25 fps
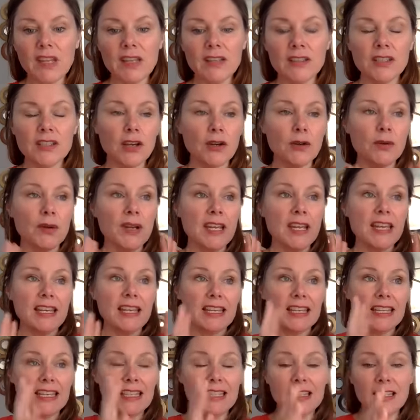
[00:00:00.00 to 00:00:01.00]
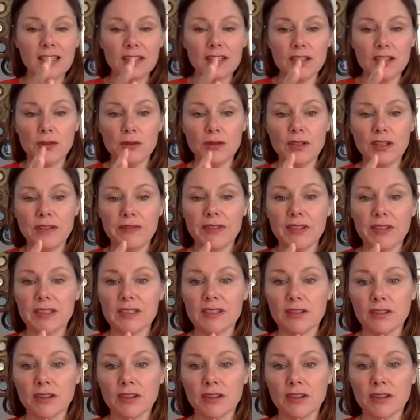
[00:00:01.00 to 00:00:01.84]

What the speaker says: So in the two different